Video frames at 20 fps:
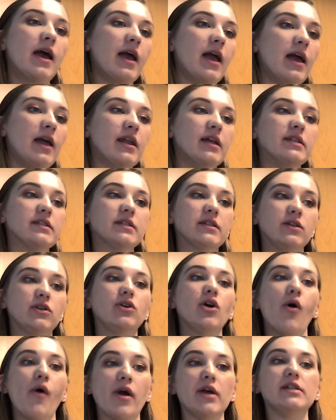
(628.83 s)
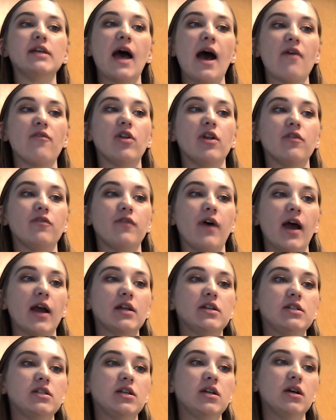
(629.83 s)
and it's going to have an
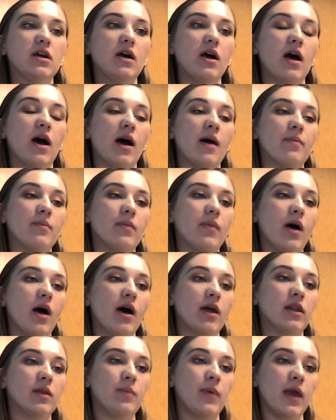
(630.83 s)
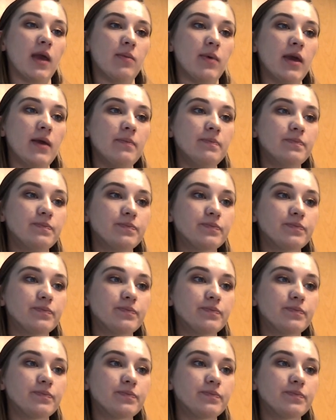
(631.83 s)
effect on the baby.